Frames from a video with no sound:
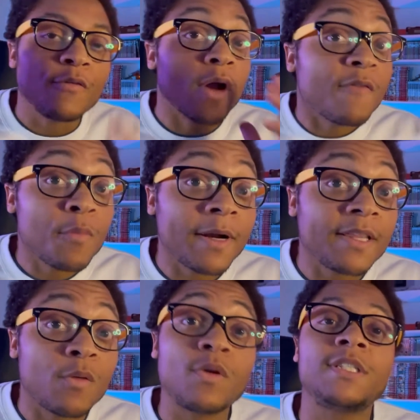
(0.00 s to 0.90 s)
For everybody
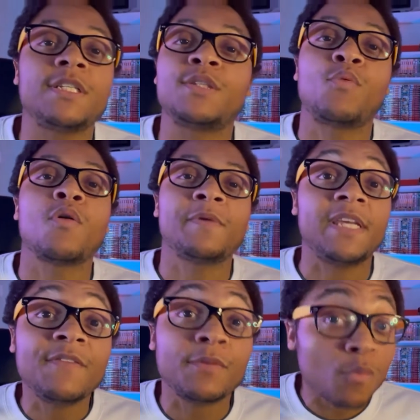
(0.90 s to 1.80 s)
that wants to support me
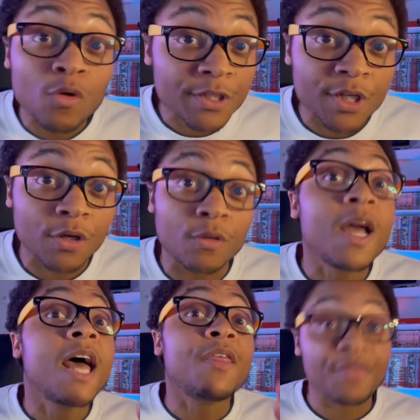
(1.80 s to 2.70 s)
even more so,
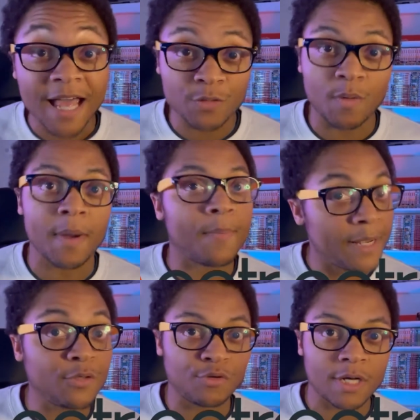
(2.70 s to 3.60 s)
that's where my
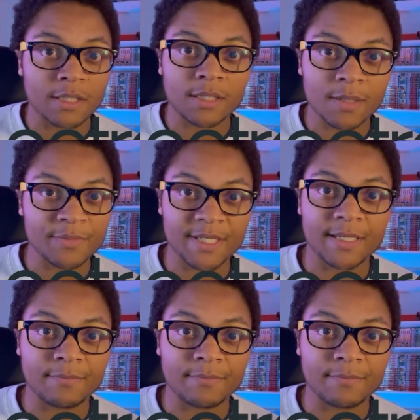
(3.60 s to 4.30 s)
Patreon comes in.